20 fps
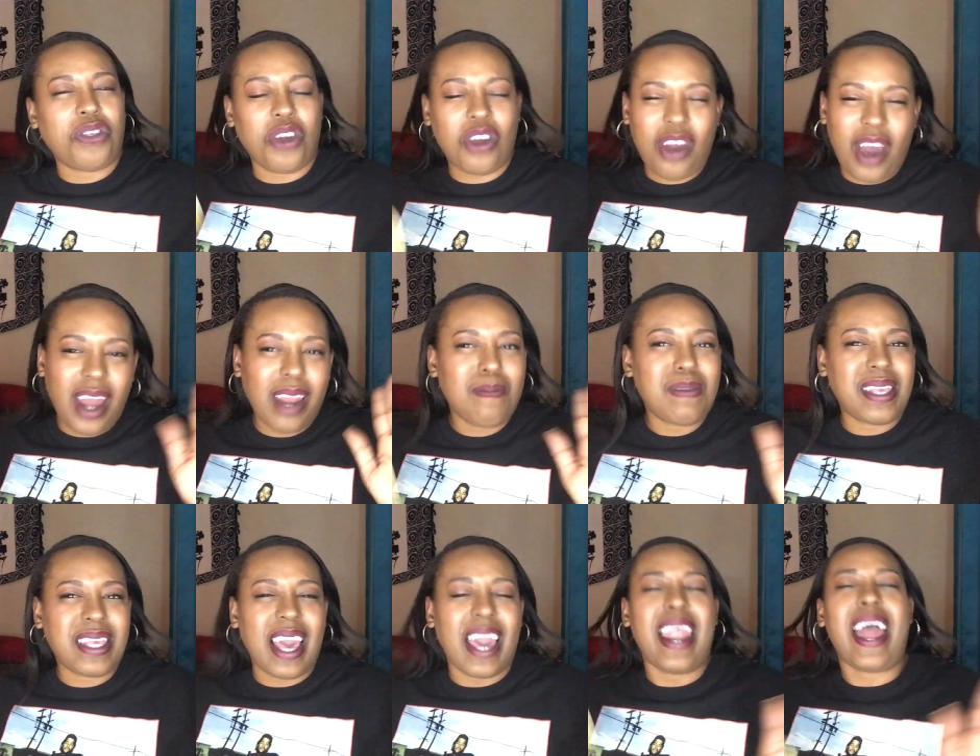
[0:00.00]
You know what I'm
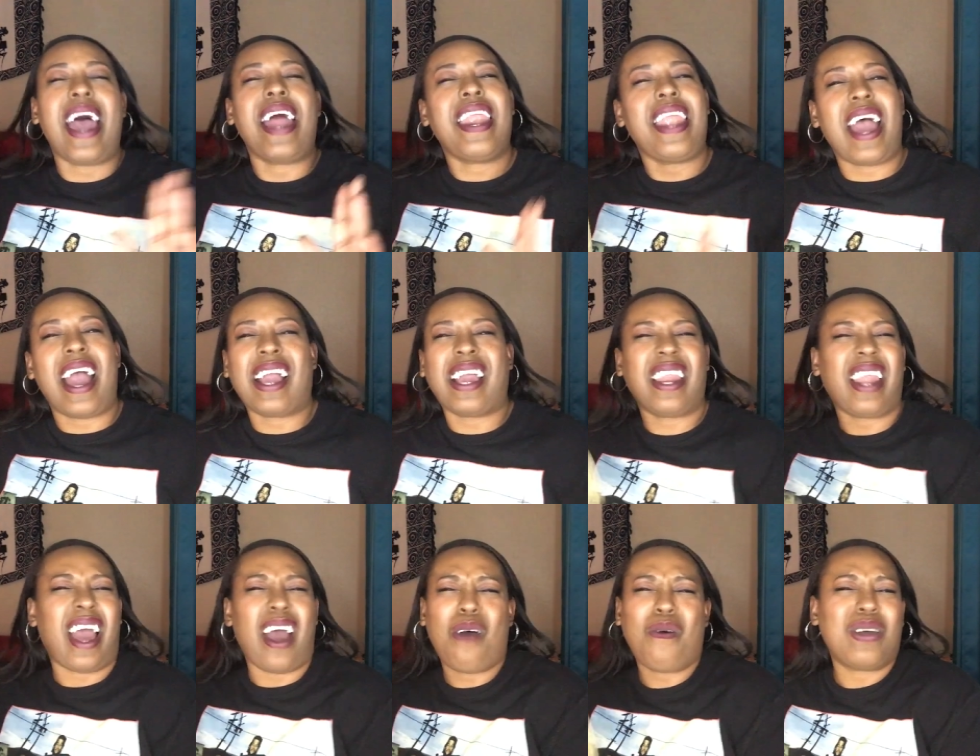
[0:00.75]
saying? I, I can
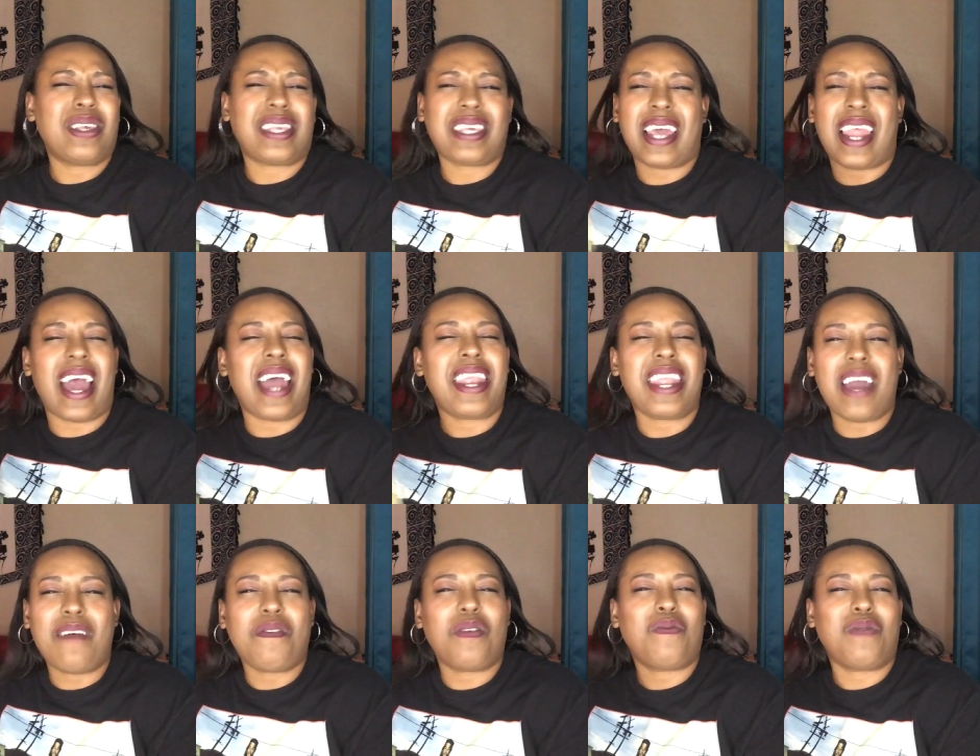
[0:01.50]
I always said I
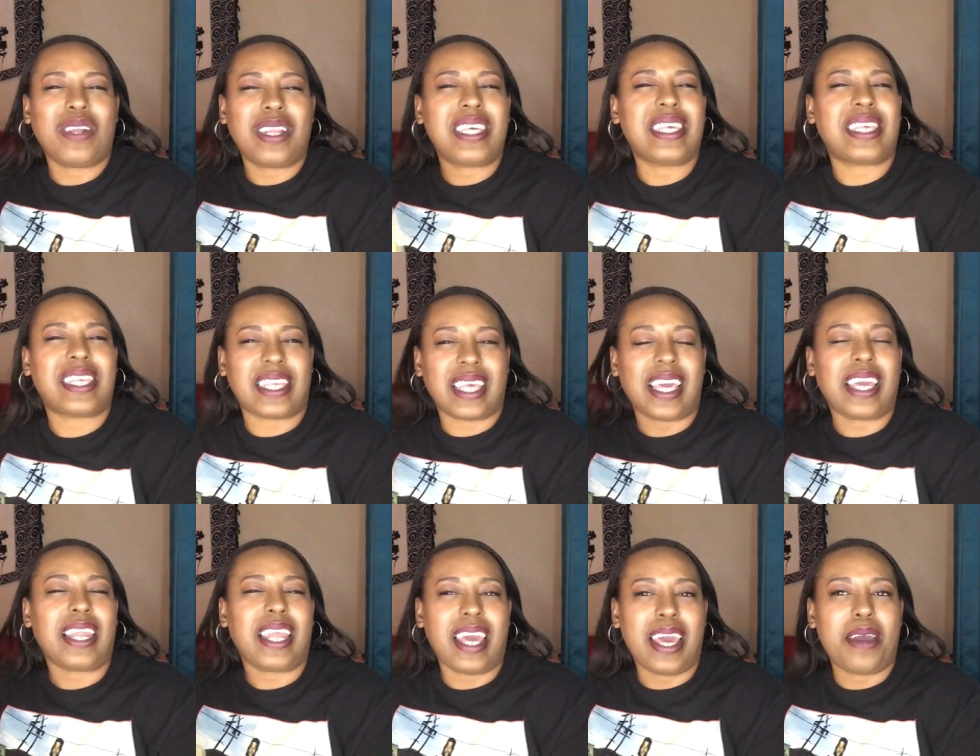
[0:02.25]
never really
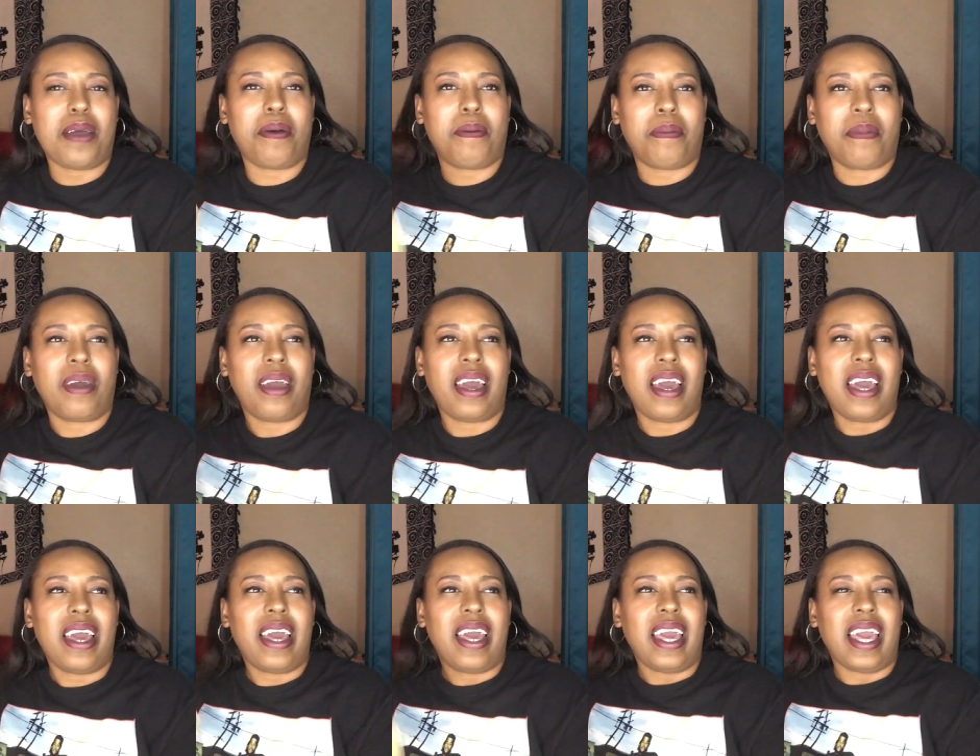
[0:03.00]
seen him
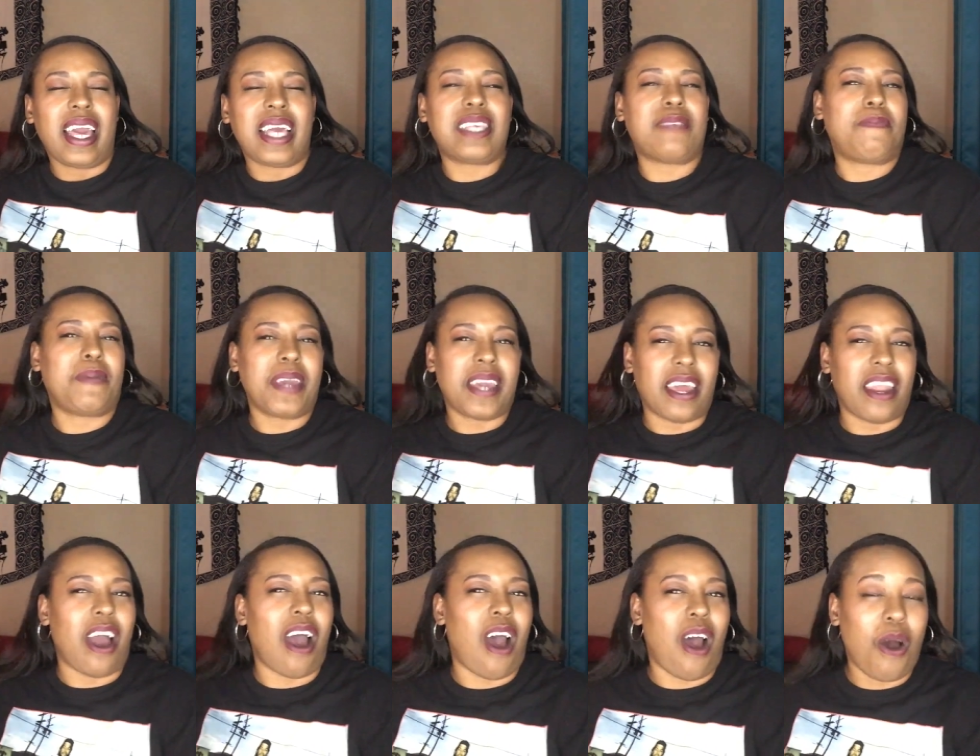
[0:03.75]
as
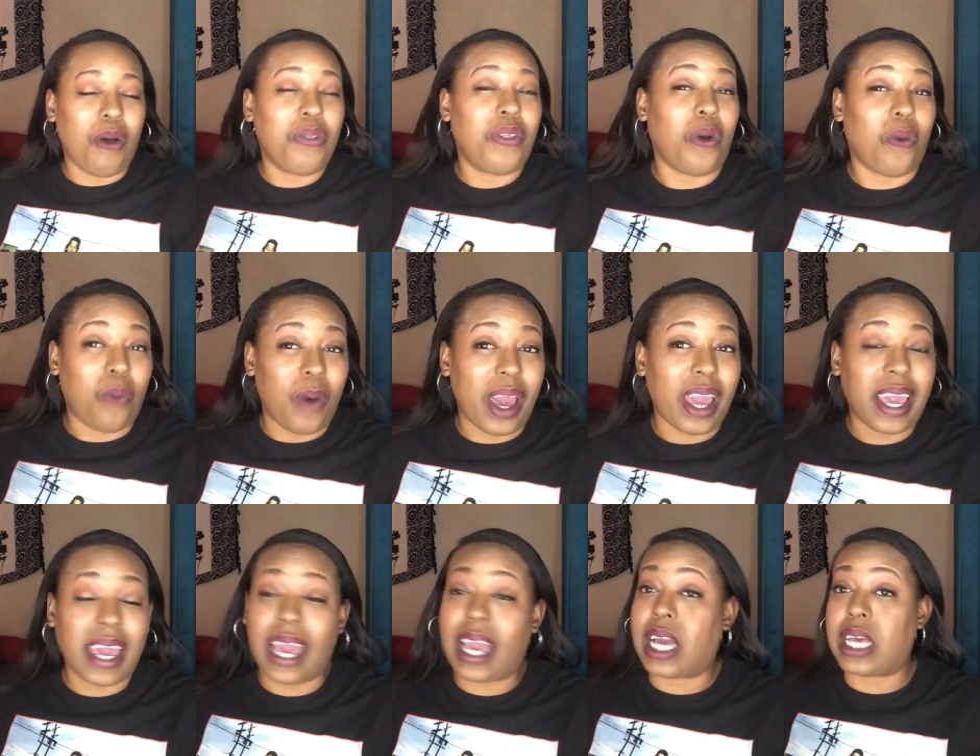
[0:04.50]
being all the way
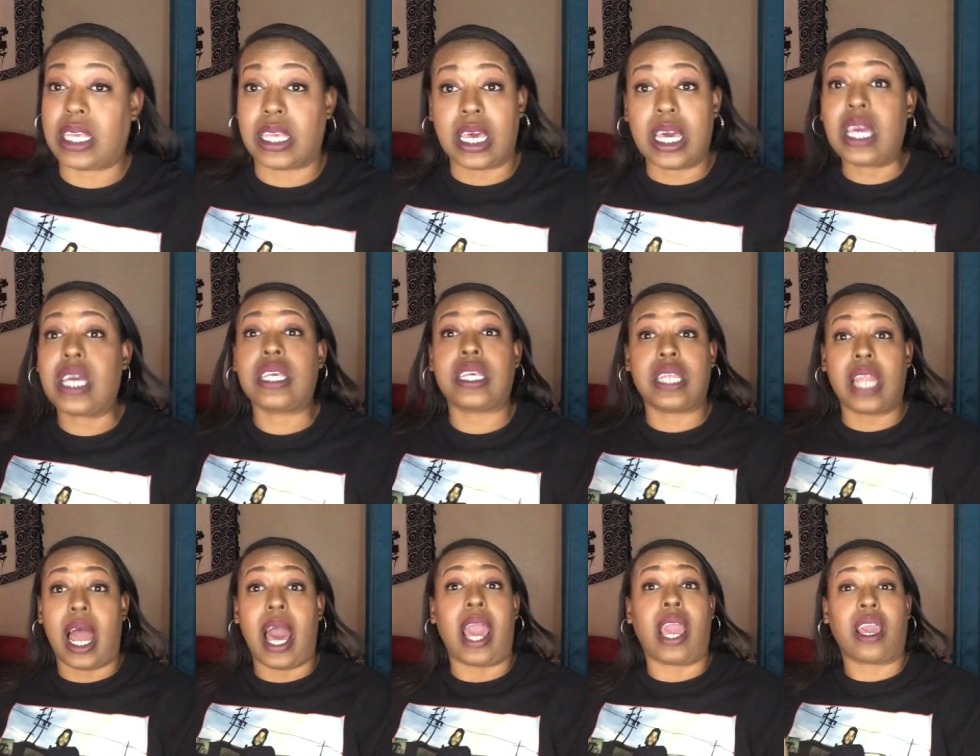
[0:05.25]
gay because he's
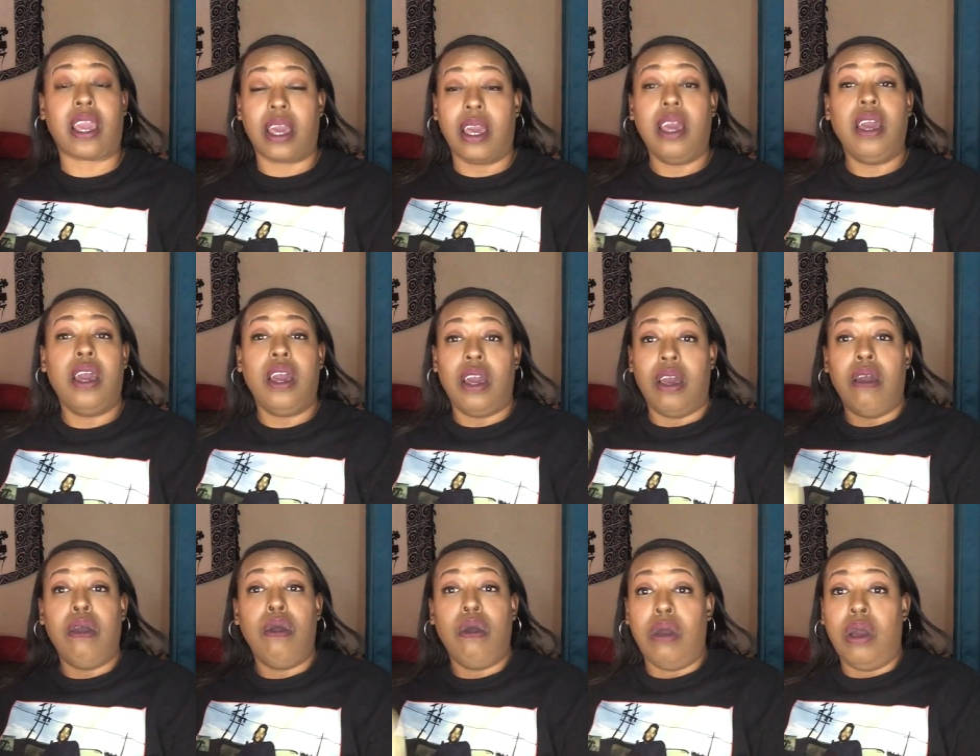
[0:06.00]
like,
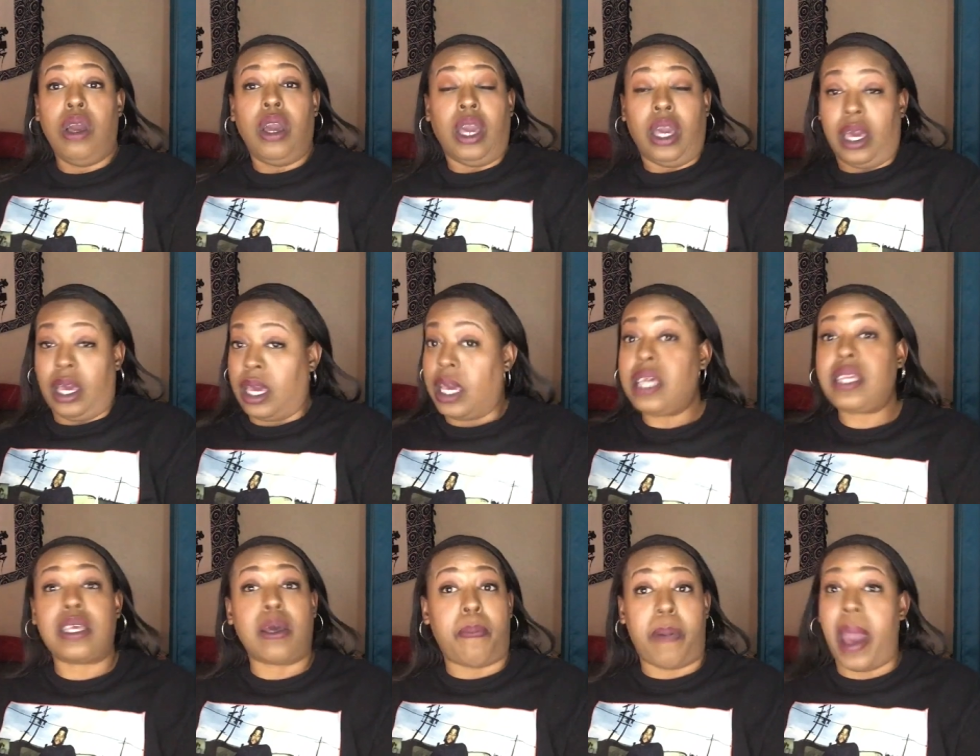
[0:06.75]

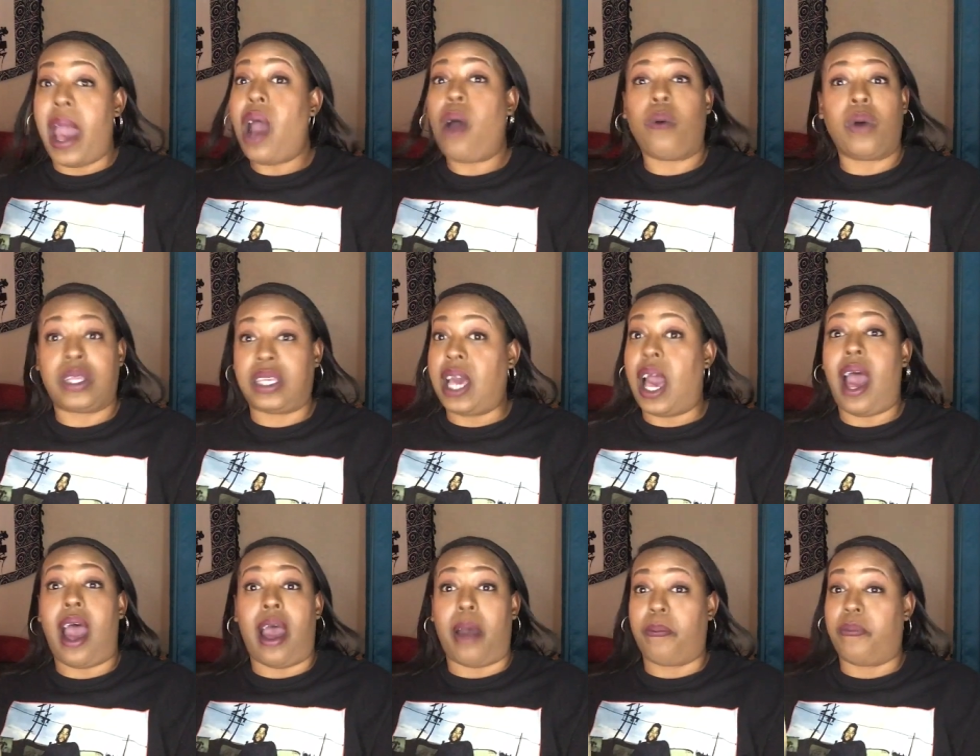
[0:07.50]
he's a power
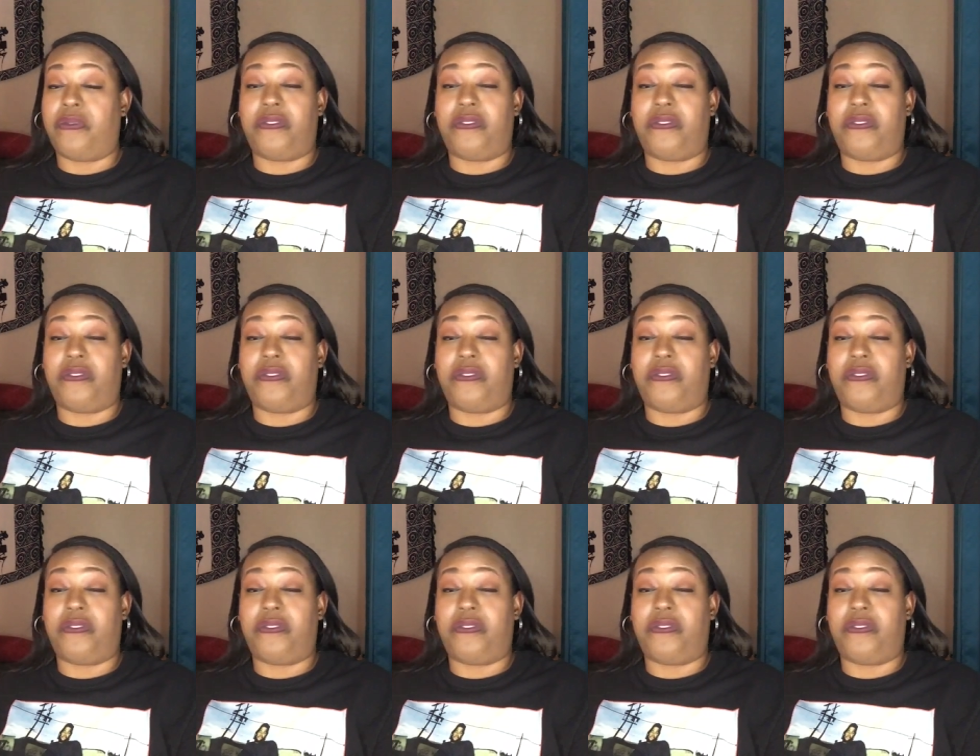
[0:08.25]
top.